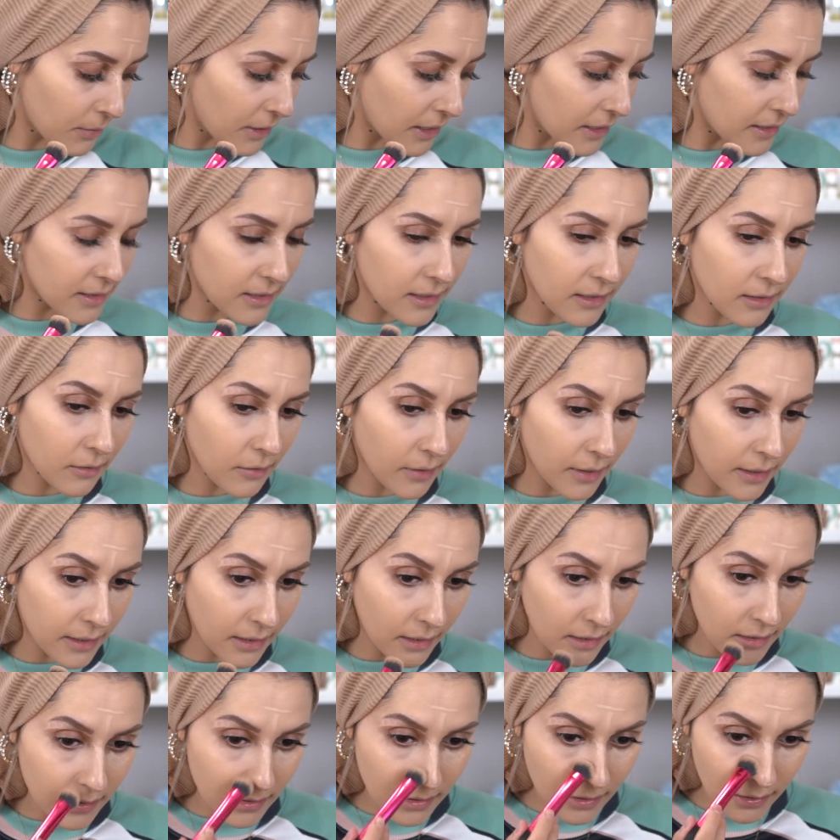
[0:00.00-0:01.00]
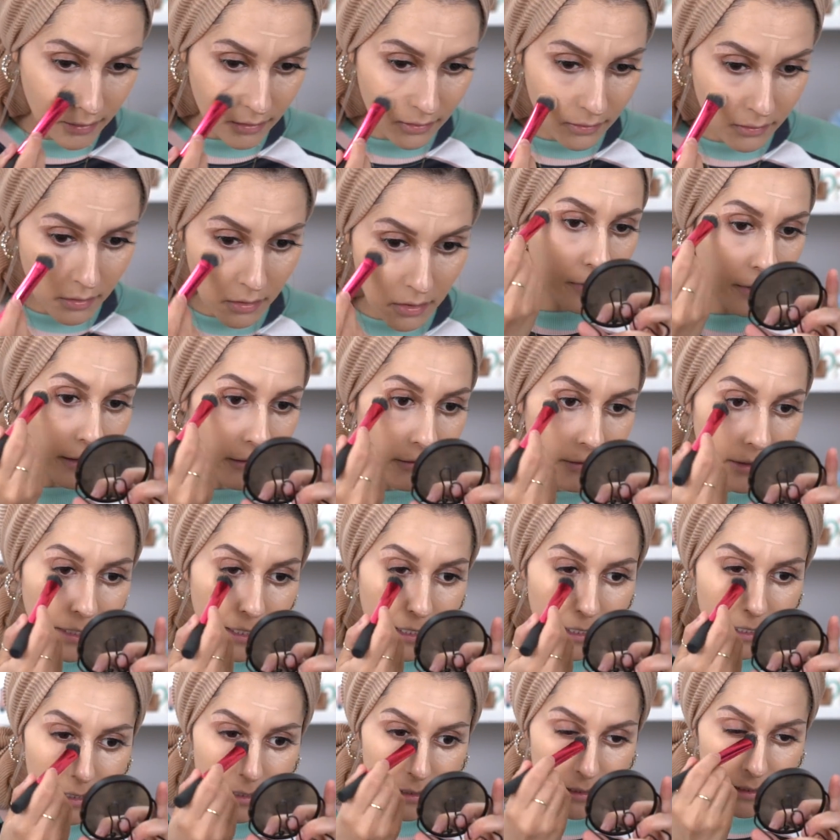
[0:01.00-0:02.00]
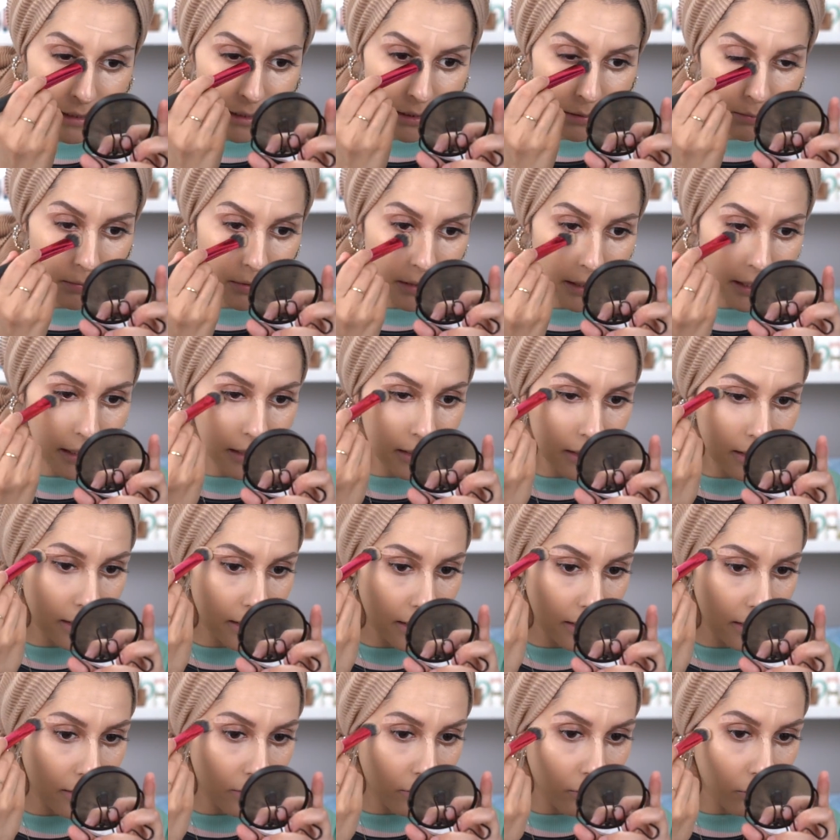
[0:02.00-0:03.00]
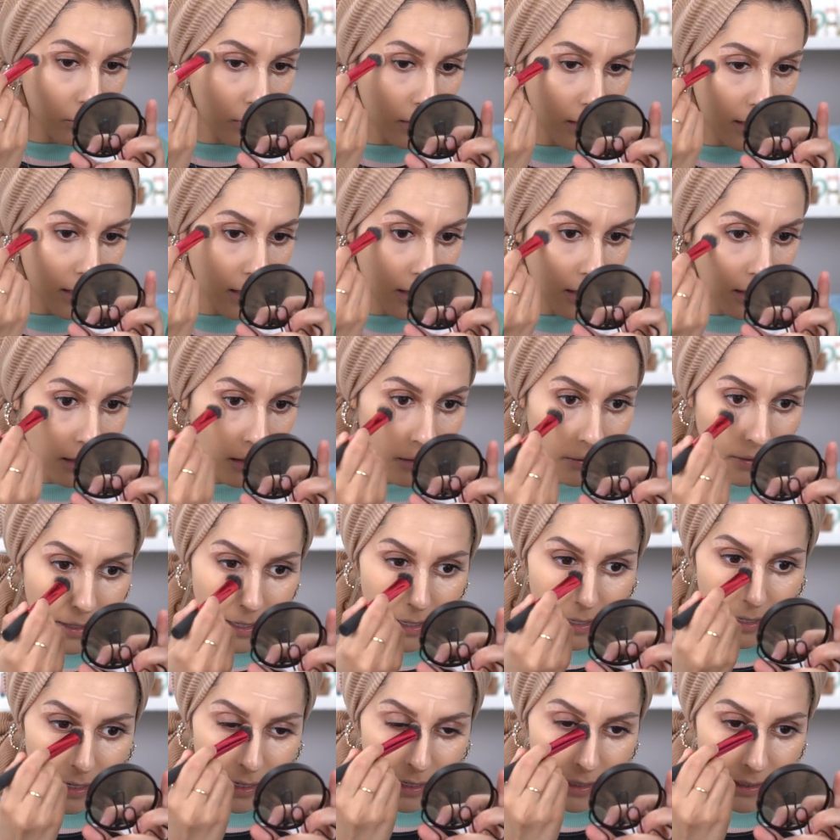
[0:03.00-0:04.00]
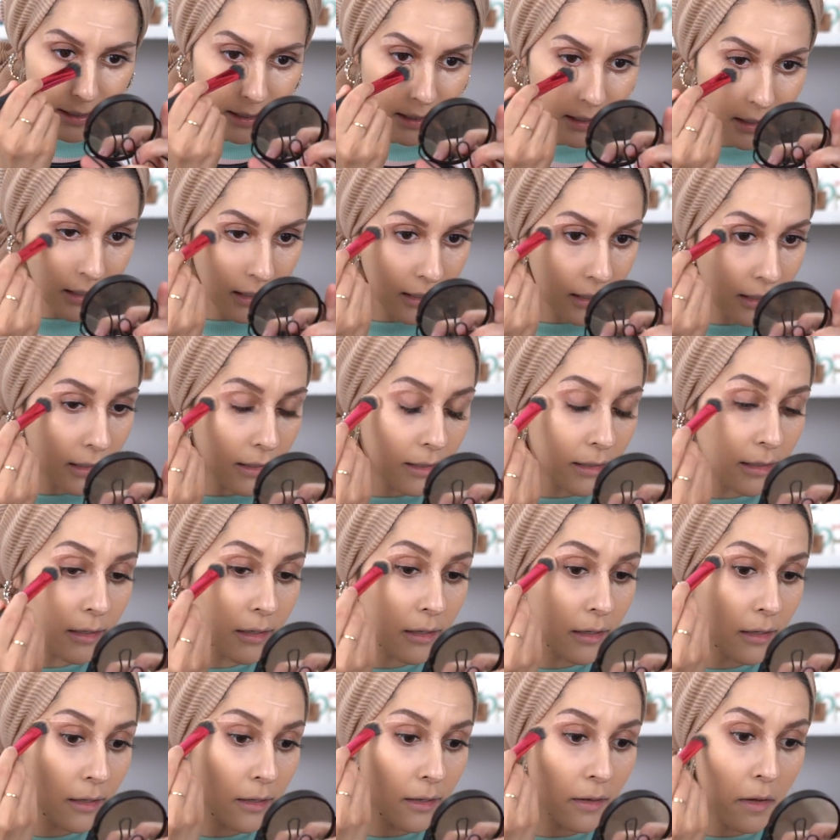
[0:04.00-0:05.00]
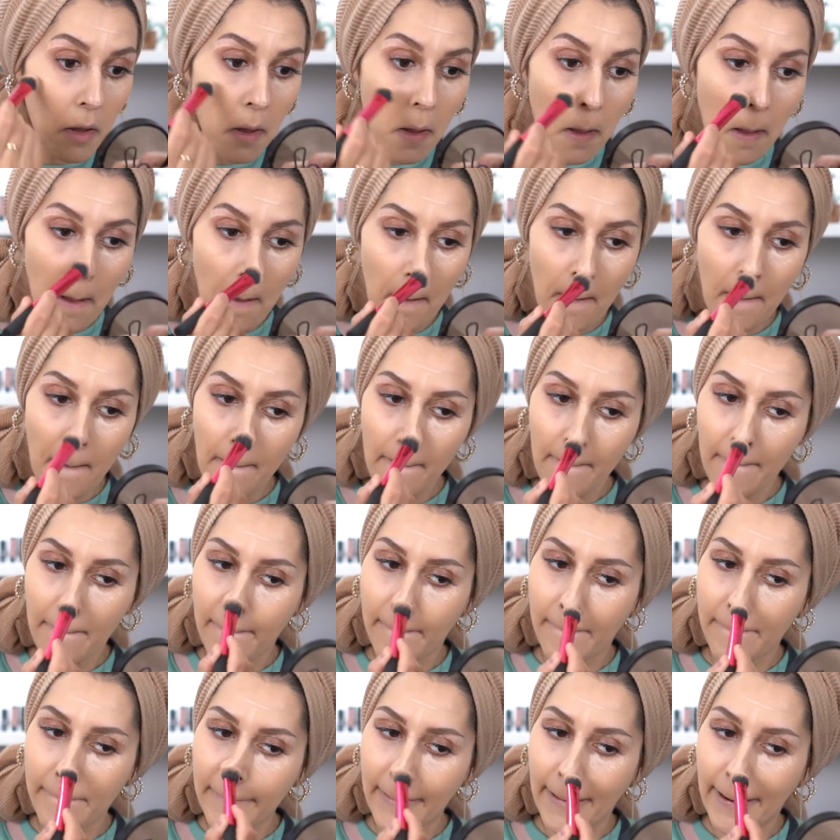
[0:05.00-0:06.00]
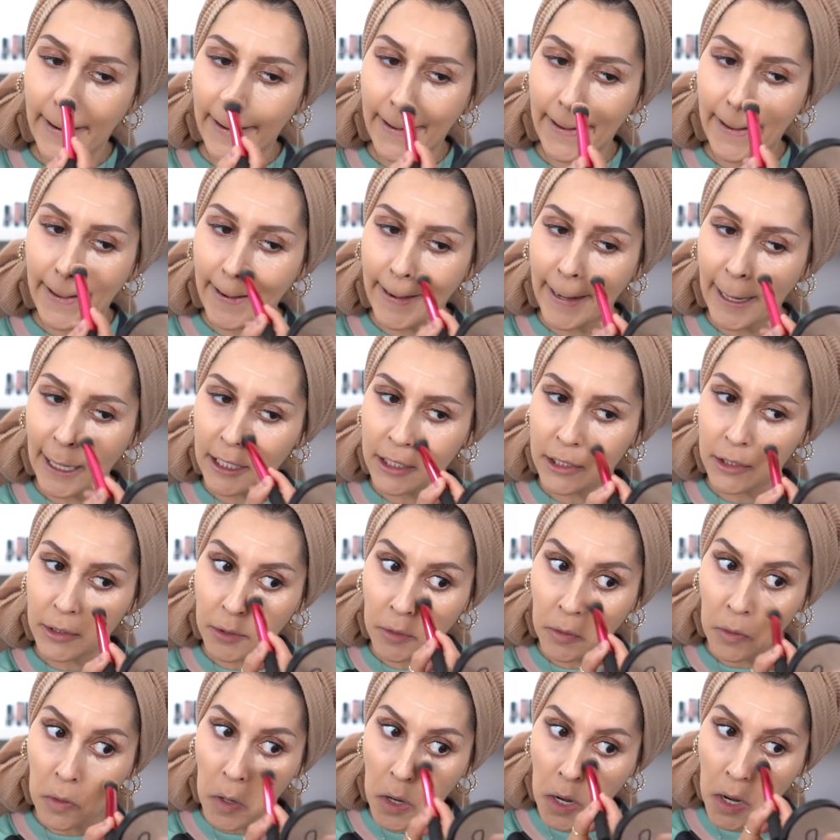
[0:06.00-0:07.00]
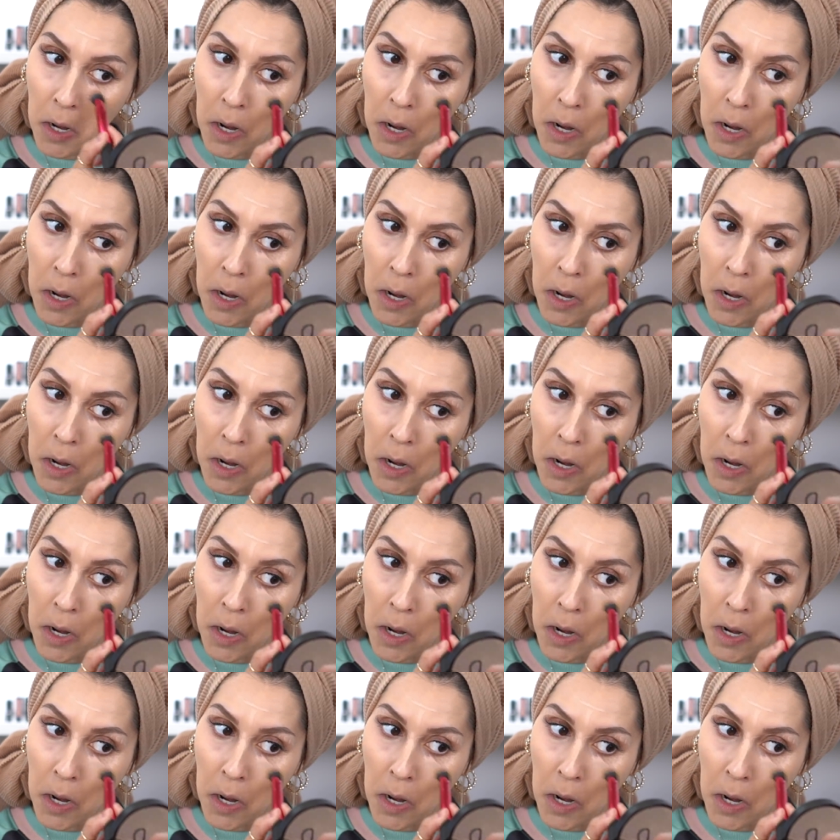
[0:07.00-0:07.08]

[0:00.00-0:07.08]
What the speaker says: blends in quite nice, you know. Very easy to blend in. Wow, I like it. Oh my God, I do.